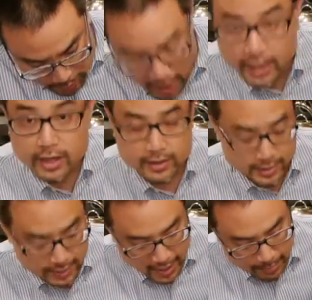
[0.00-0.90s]
pocket on the
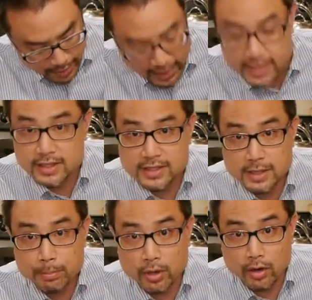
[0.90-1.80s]
side, but it has a
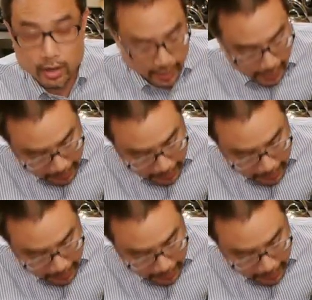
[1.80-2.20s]
zipper on